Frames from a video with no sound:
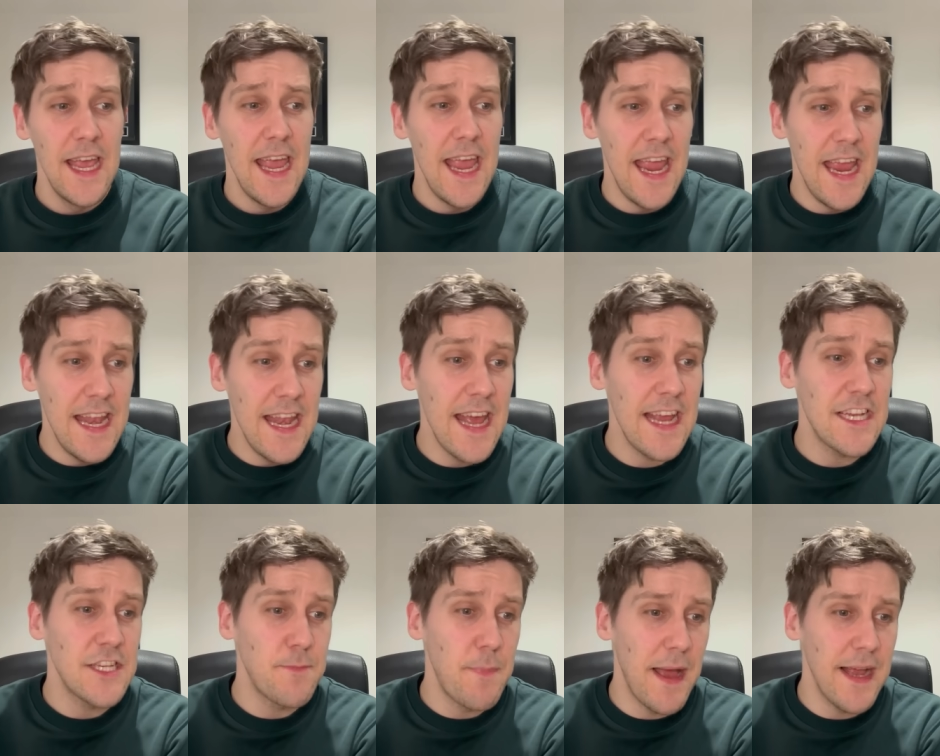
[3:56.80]
in
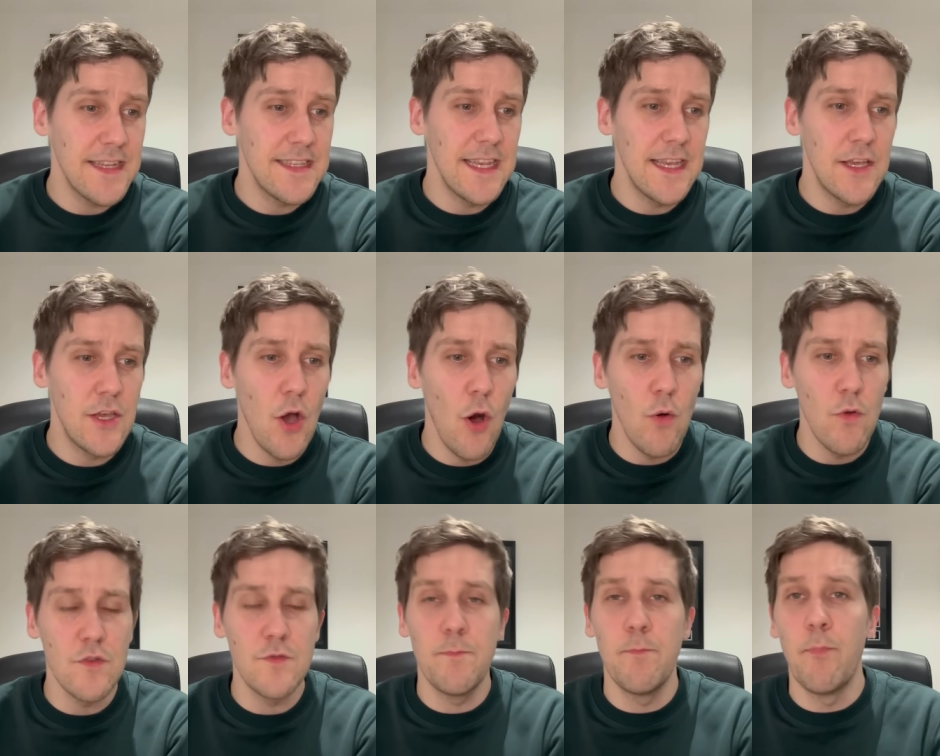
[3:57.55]
expected
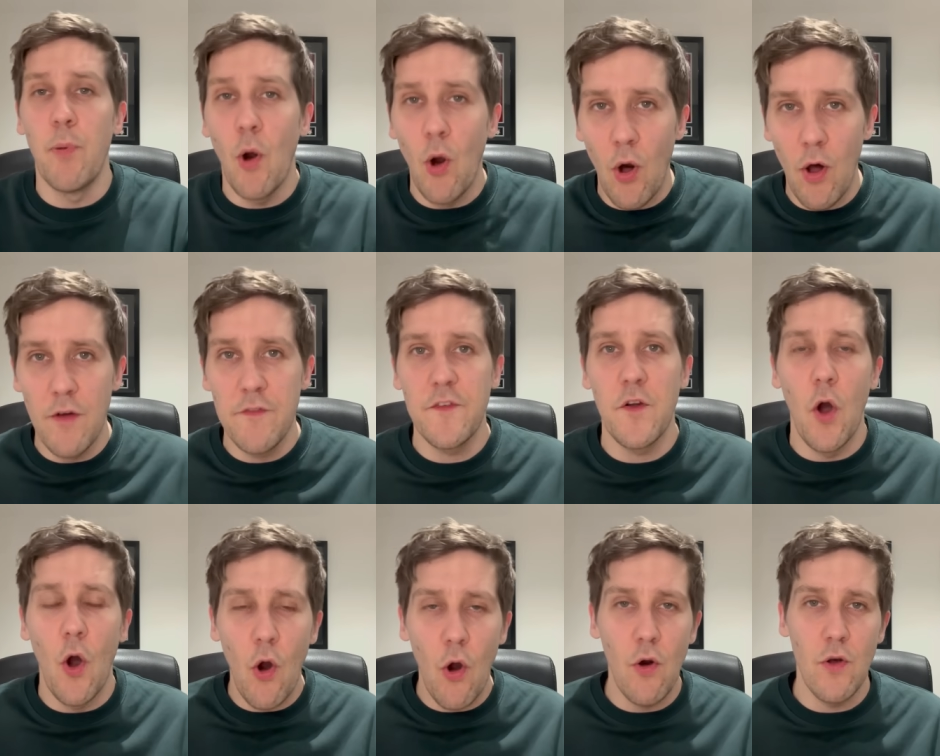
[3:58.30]
goals. But, of
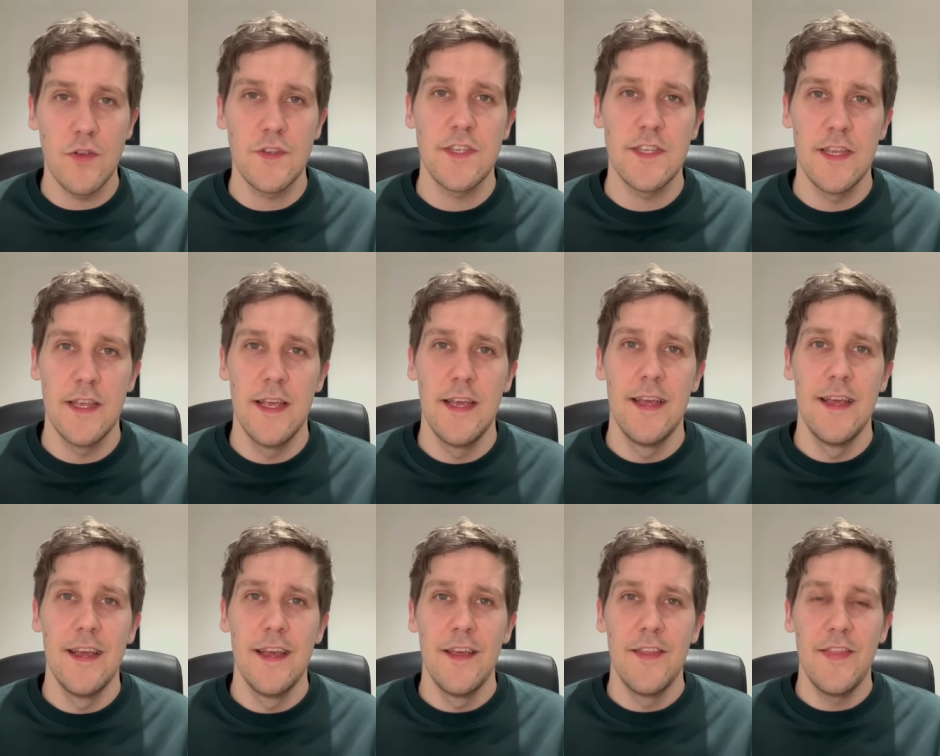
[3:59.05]
course,
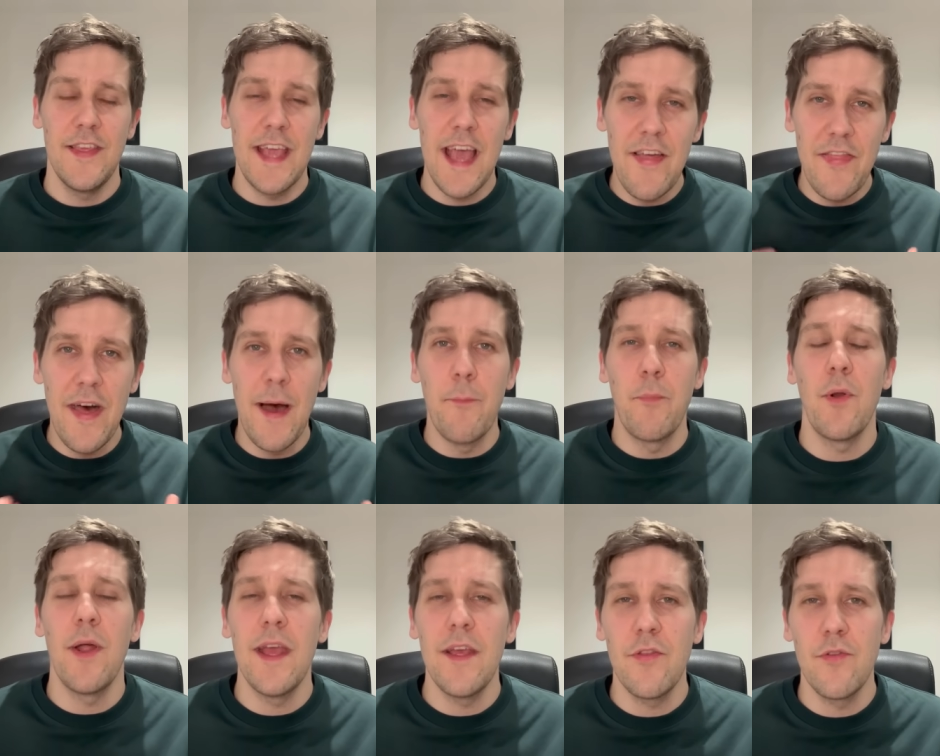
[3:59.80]
they get
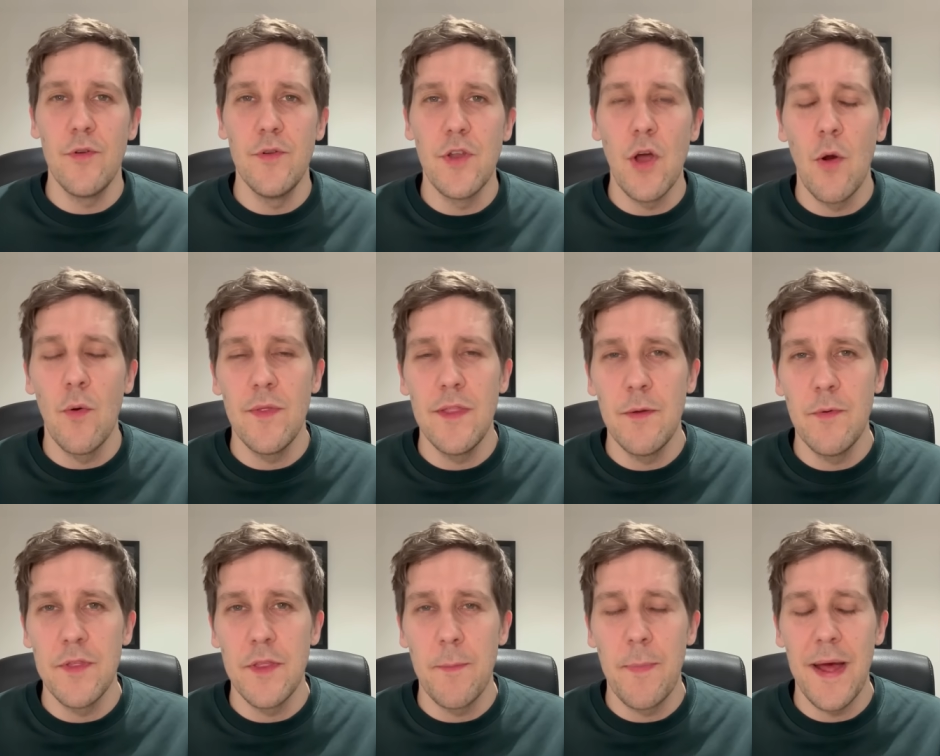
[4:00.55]
that breakthrough, don't
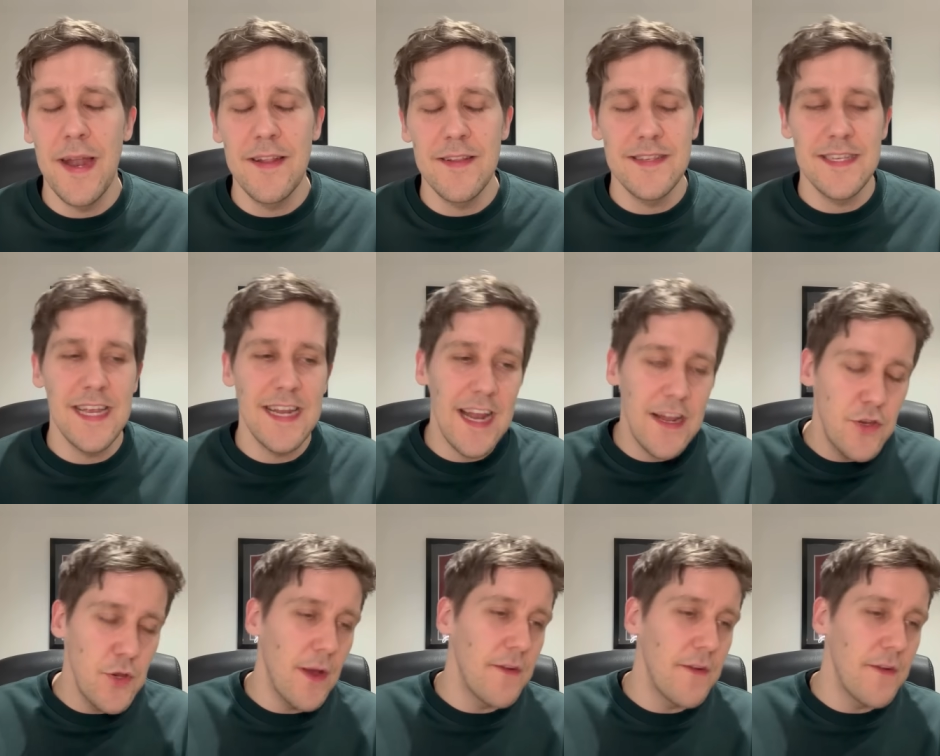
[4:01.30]
they, with the penalty. And I do